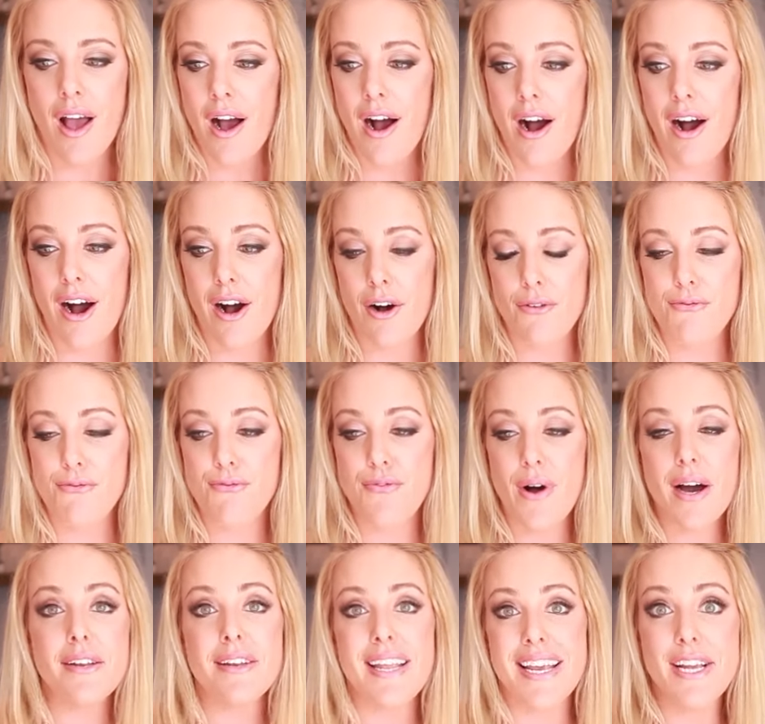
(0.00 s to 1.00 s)
uh,
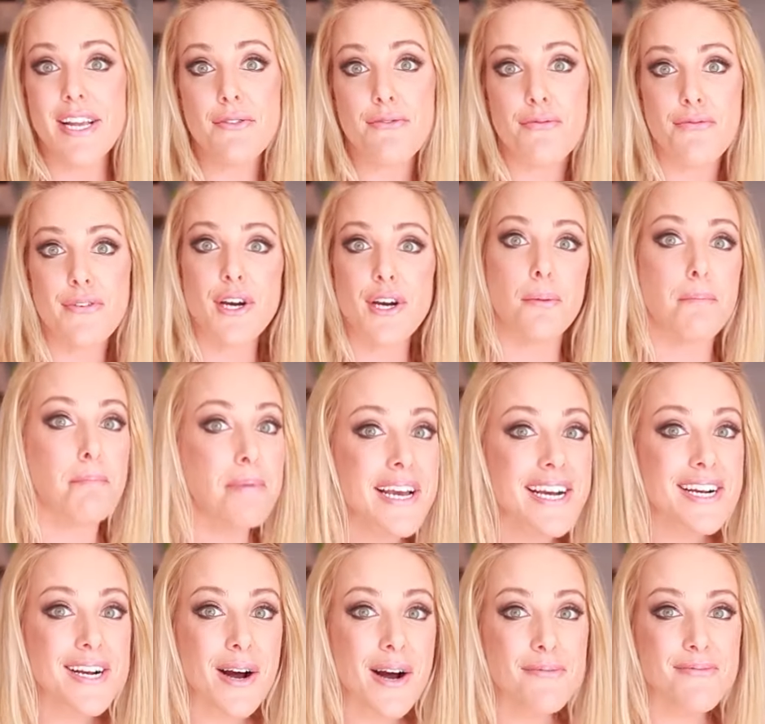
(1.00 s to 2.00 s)
fun infield
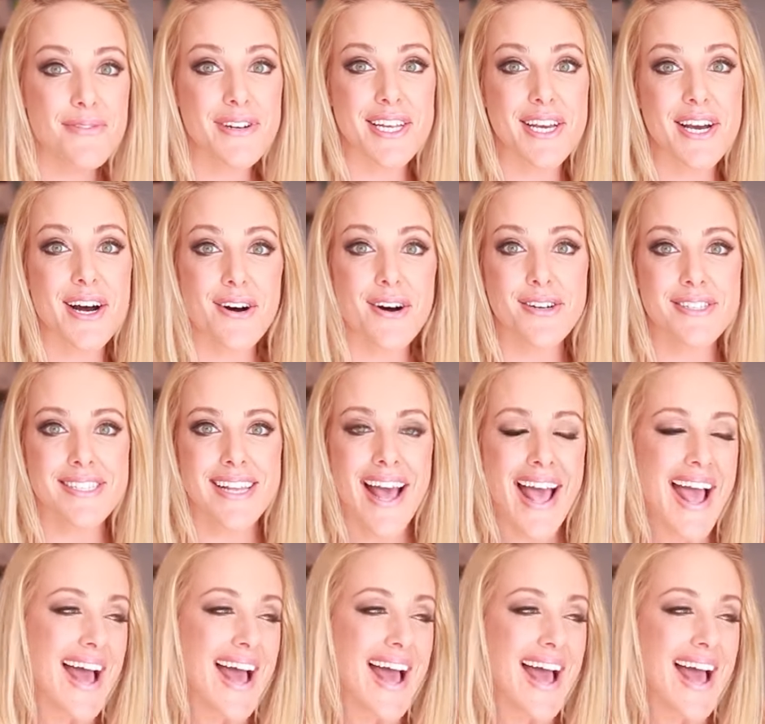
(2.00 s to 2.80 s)
pickup videos,